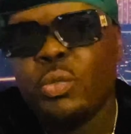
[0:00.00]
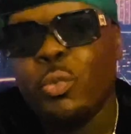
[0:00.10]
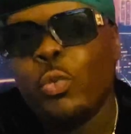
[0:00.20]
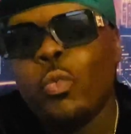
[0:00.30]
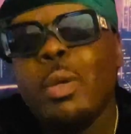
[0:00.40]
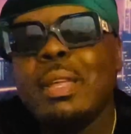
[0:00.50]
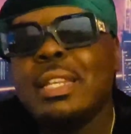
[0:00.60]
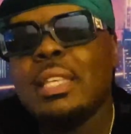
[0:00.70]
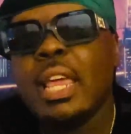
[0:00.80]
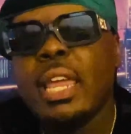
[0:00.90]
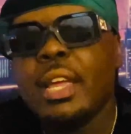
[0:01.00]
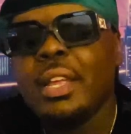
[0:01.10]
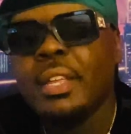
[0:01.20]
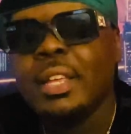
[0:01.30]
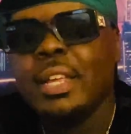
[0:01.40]
when women take,
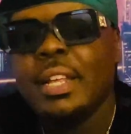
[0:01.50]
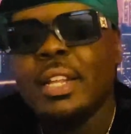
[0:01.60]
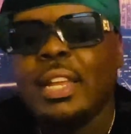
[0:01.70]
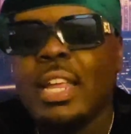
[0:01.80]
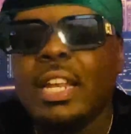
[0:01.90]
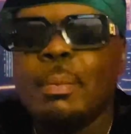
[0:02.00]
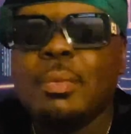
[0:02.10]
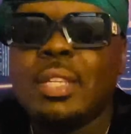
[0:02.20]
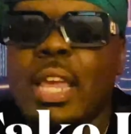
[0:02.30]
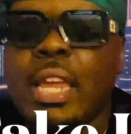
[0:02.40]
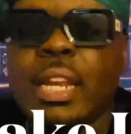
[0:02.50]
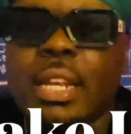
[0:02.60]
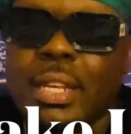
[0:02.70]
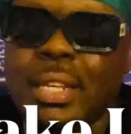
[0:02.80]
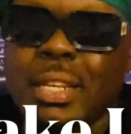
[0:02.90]
they end up
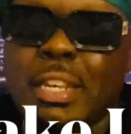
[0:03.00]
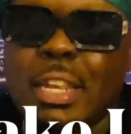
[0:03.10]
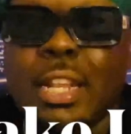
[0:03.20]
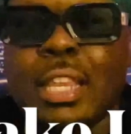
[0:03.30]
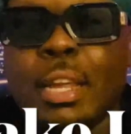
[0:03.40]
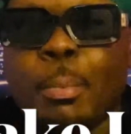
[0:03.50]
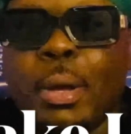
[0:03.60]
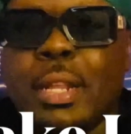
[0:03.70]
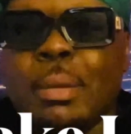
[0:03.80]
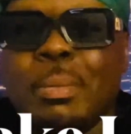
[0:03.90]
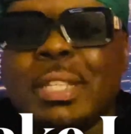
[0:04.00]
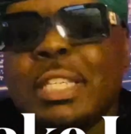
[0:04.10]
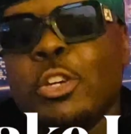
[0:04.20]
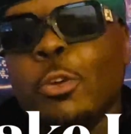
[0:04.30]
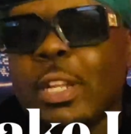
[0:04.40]
taking nothing but
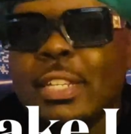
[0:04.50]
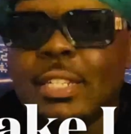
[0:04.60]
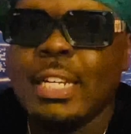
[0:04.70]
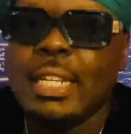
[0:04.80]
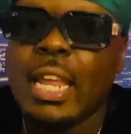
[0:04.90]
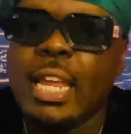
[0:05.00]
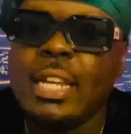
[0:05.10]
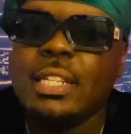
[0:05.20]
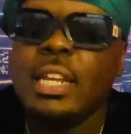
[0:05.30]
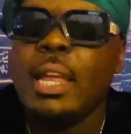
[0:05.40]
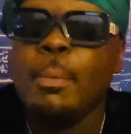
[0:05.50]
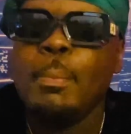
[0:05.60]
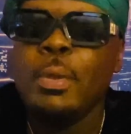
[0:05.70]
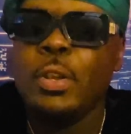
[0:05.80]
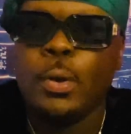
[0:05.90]
materialistic things, and they,
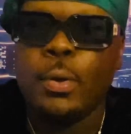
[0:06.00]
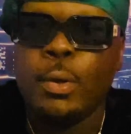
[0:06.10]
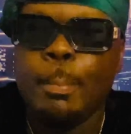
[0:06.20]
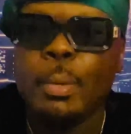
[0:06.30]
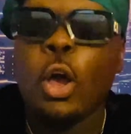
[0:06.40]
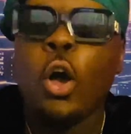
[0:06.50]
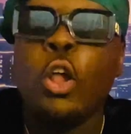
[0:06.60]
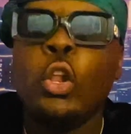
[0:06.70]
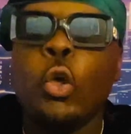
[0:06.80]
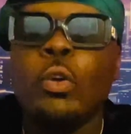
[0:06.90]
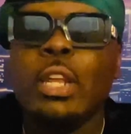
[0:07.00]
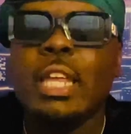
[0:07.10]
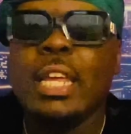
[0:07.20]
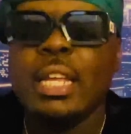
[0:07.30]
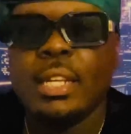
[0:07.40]
be all
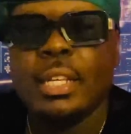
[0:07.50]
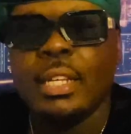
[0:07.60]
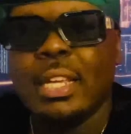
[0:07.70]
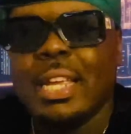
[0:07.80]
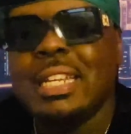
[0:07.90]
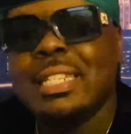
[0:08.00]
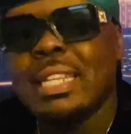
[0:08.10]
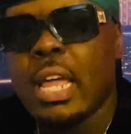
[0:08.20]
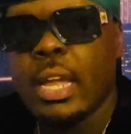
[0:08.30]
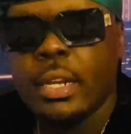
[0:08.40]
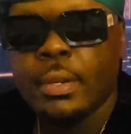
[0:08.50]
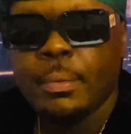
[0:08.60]
lonely inside.